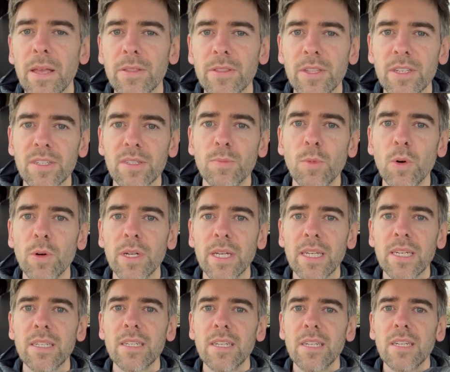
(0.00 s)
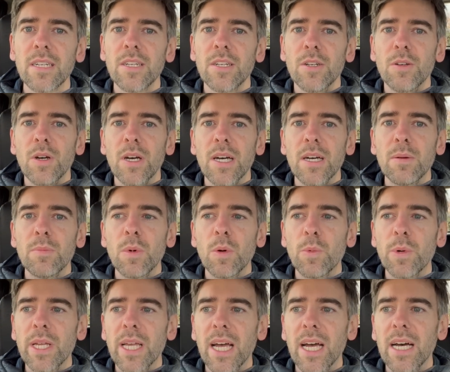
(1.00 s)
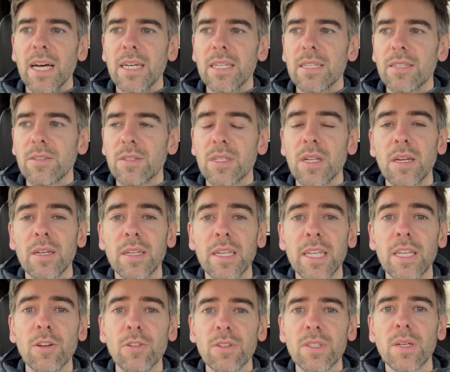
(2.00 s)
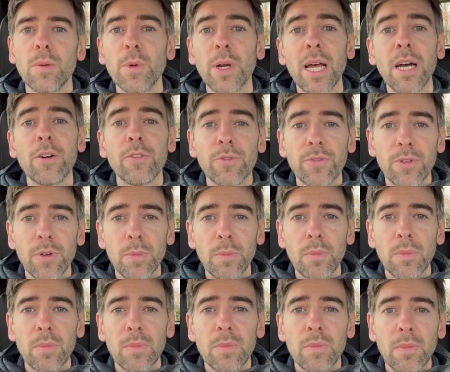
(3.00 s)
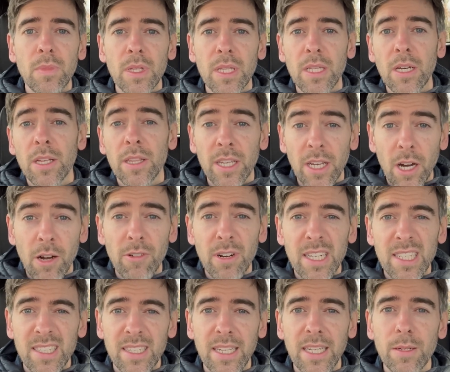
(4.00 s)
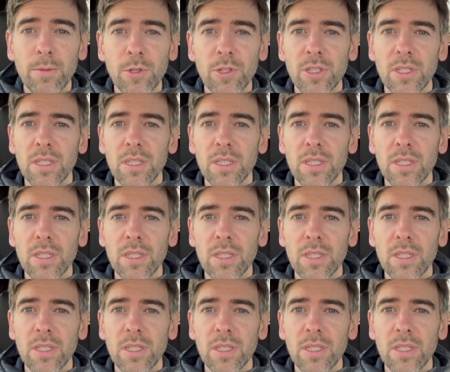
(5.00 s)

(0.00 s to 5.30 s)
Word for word: this morning we had, he got someone out from the RAC, which is